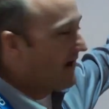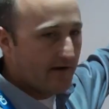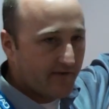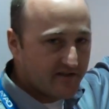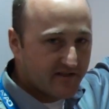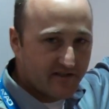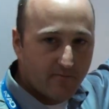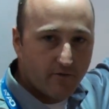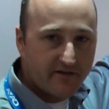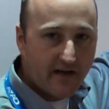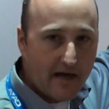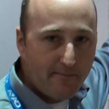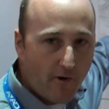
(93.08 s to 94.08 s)
have a similar
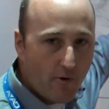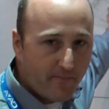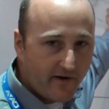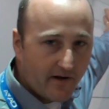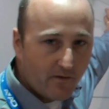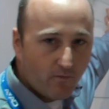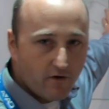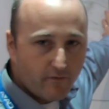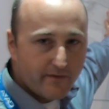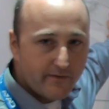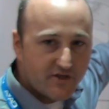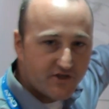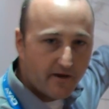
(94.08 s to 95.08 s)
type opening where
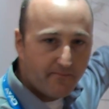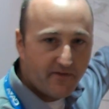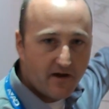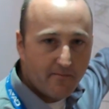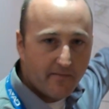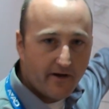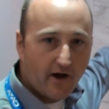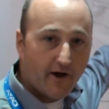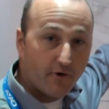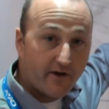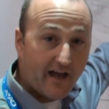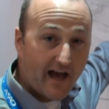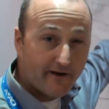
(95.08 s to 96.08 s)
we would ship them an
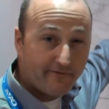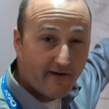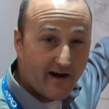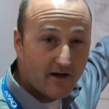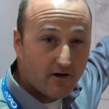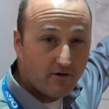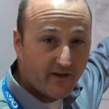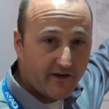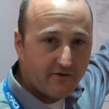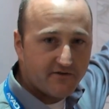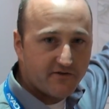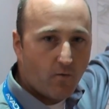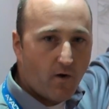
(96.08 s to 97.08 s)
AutoCAD file that
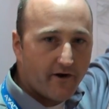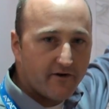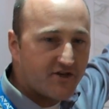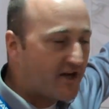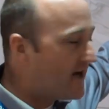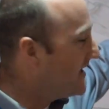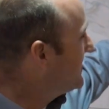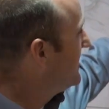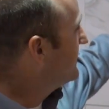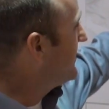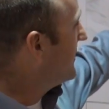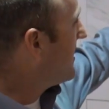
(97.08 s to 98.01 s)
use a water jet to